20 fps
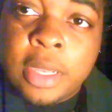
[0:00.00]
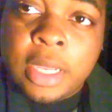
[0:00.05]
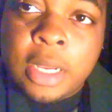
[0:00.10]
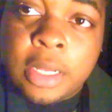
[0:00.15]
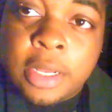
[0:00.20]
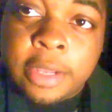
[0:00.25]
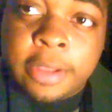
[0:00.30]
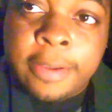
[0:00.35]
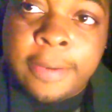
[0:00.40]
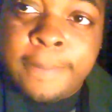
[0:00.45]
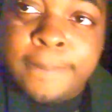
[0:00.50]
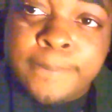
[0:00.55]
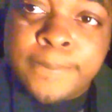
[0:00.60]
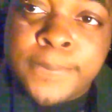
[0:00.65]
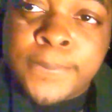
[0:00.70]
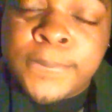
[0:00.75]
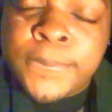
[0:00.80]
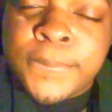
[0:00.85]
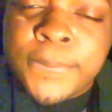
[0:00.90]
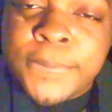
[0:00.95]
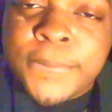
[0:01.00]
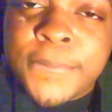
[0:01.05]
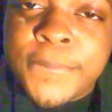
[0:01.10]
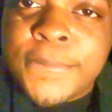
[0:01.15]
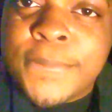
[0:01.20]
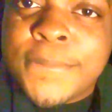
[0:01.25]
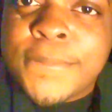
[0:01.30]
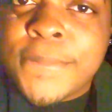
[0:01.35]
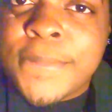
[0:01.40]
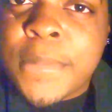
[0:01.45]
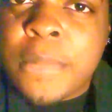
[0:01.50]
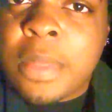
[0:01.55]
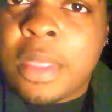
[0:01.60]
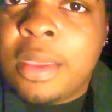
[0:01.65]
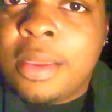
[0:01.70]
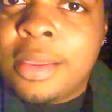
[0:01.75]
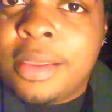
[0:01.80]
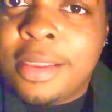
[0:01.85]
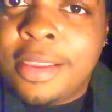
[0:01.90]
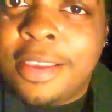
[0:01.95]
And
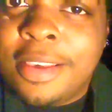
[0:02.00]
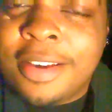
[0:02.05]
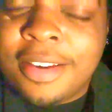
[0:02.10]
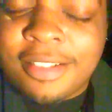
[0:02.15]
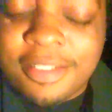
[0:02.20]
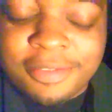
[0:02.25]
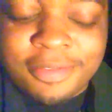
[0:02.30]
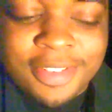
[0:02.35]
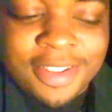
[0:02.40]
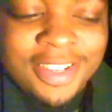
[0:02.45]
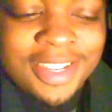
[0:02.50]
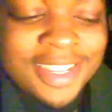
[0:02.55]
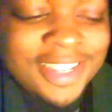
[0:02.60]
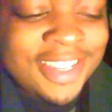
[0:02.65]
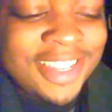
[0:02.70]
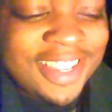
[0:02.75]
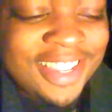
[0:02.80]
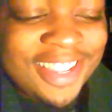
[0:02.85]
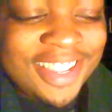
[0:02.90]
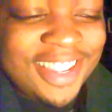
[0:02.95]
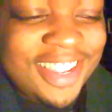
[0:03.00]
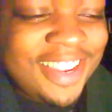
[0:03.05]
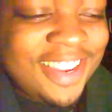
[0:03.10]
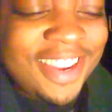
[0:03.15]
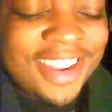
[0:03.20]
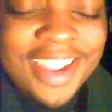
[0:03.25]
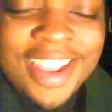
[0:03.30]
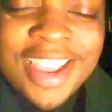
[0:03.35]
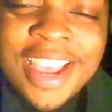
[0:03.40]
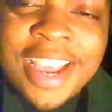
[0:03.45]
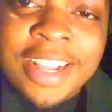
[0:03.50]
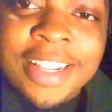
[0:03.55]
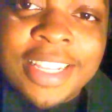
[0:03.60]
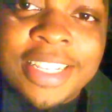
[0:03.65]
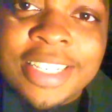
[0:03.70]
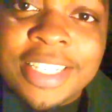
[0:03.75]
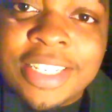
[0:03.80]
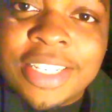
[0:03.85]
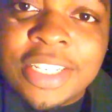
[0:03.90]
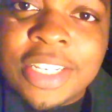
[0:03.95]

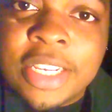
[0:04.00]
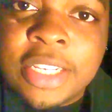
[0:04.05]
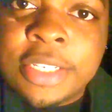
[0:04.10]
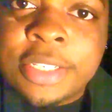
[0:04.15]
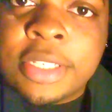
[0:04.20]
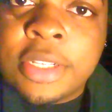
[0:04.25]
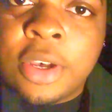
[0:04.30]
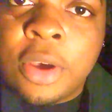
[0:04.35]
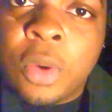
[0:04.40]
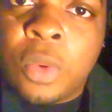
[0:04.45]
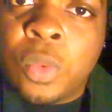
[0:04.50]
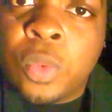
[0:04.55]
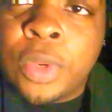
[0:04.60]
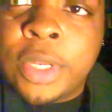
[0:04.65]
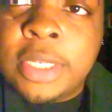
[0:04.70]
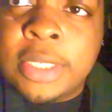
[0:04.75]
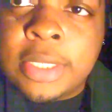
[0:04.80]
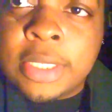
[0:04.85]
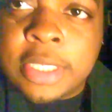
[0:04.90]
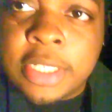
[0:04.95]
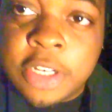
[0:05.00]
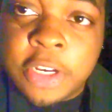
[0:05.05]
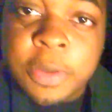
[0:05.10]
this is just a recent